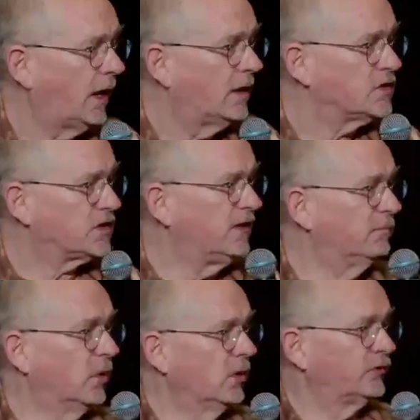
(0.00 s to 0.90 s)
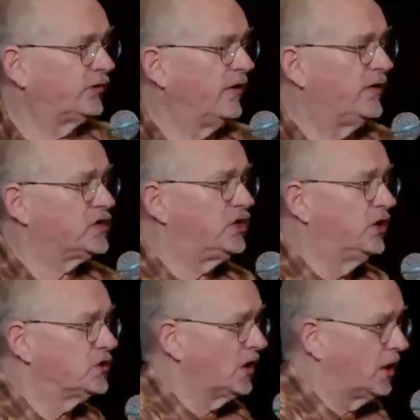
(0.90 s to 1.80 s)
Steve Murrell said this
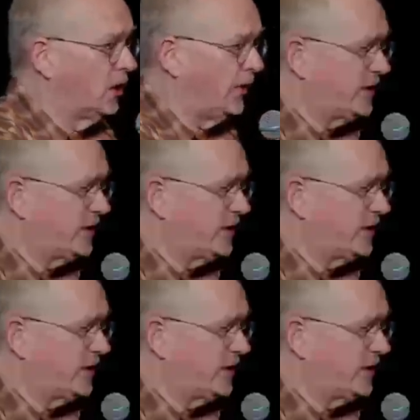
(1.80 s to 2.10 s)
years ago. He